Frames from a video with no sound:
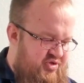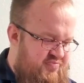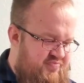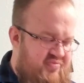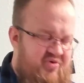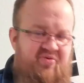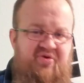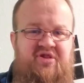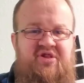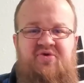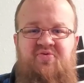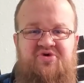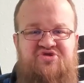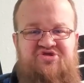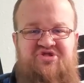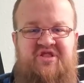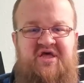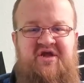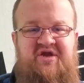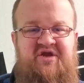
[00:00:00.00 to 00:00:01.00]
but really
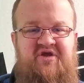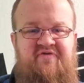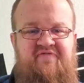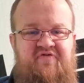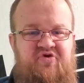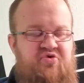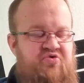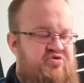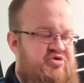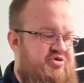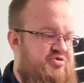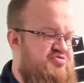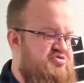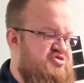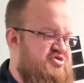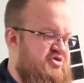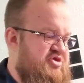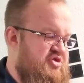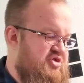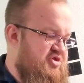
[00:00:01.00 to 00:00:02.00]
wasn't that difficult. It was
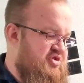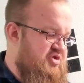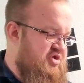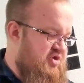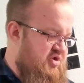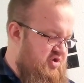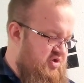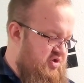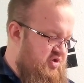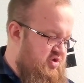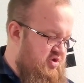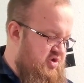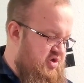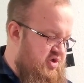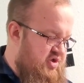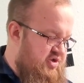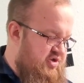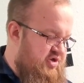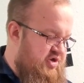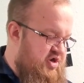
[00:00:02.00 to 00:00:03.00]
still, uh,
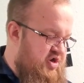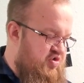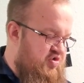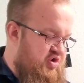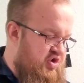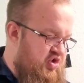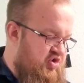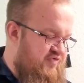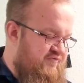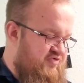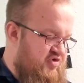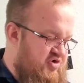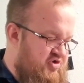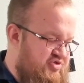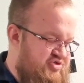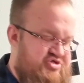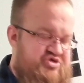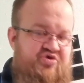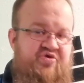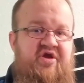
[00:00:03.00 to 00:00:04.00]
you know, an overall
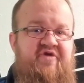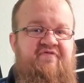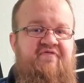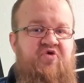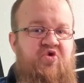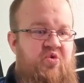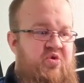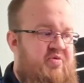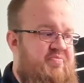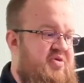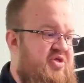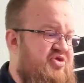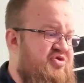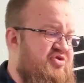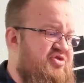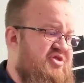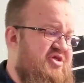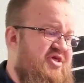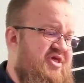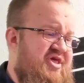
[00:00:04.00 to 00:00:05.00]
straightforward
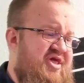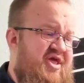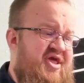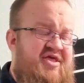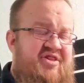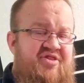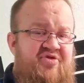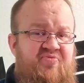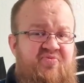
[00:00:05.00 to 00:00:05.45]
build, and the